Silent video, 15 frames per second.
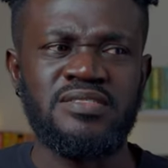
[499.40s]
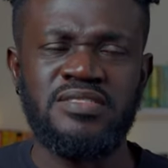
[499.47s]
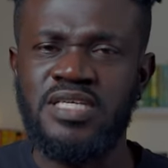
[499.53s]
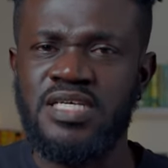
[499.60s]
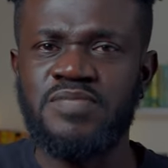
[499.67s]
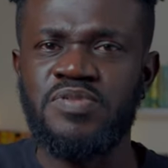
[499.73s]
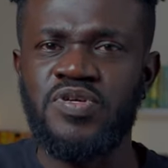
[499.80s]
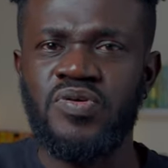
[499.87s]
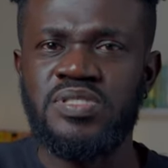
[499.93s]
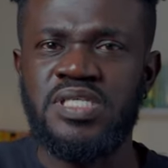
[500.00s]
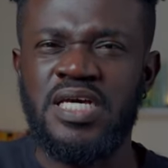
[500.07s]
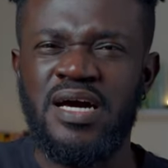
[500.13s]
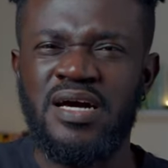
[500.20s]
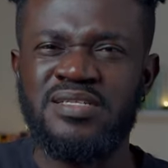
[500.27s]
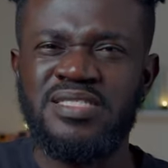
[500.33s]
just because
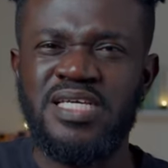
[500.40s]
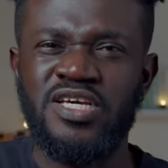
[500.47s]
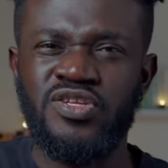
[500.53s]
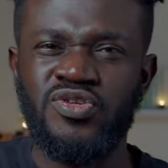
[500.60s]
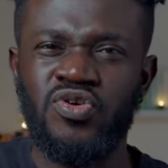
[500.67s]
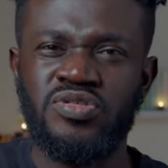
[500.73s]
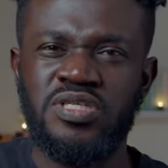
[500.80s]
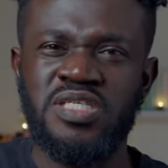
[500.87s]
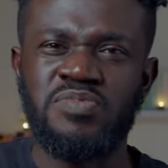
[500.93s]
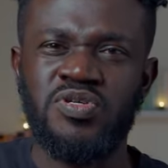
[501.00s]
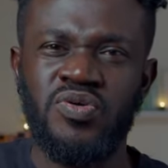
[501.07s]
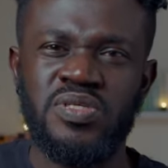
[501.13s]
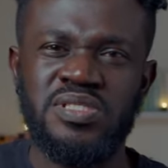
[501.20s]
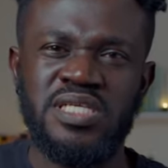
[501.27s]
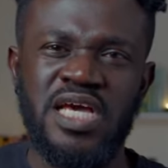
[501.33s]
they can't take no, just
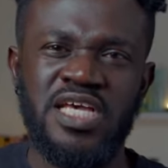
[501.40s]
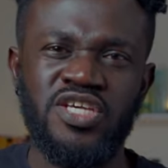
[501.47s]
because their